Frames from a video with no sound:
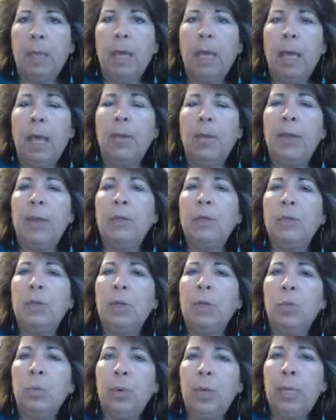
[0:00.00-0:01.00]
And then
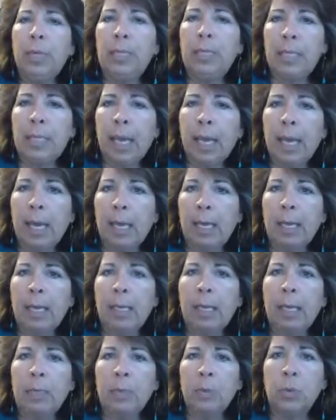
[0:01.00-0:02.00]
during week
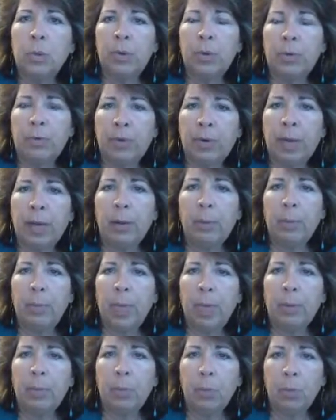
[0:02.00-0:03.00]
10, that's when your final
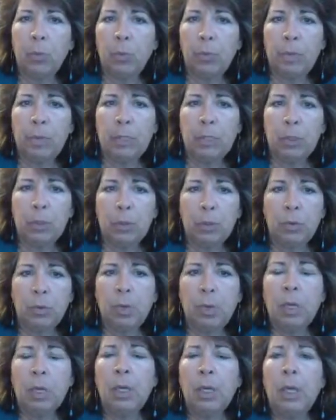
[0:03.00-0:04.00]
paper will be due,
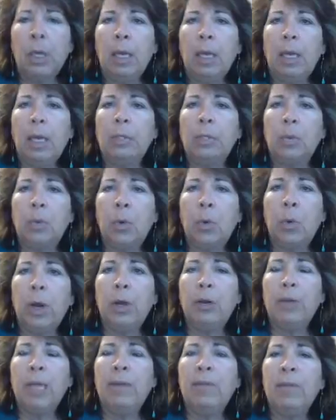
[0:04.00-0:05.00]
it's
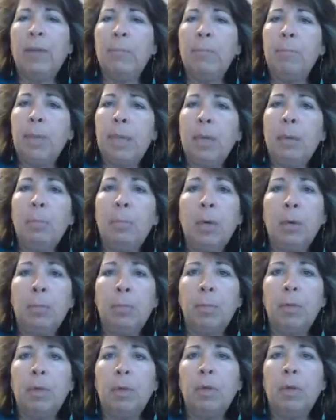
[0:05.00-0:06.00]
required to have a
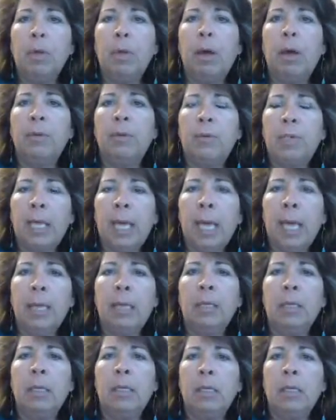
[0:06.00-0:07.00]
minimum of
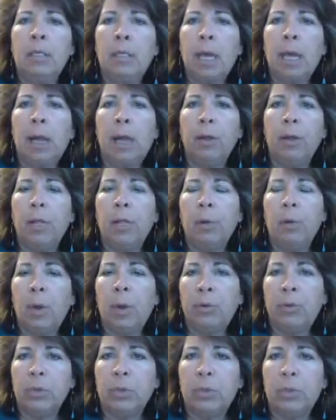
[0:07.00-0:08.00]
10 scholarly
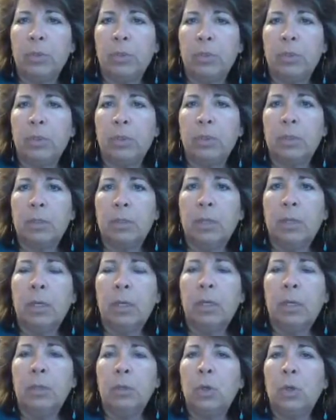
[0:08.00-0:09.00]
references.
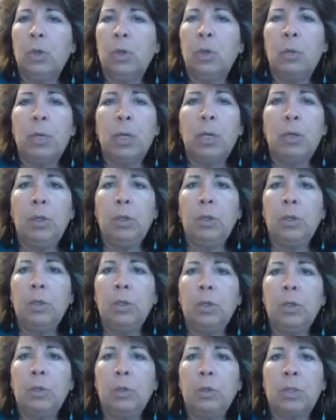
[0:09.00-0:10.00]
So you can
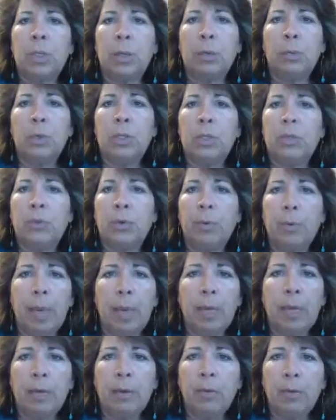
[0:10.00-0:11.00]
use your summaries from
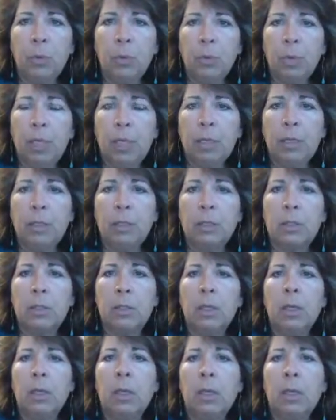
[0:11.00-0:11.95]
any of the weeks,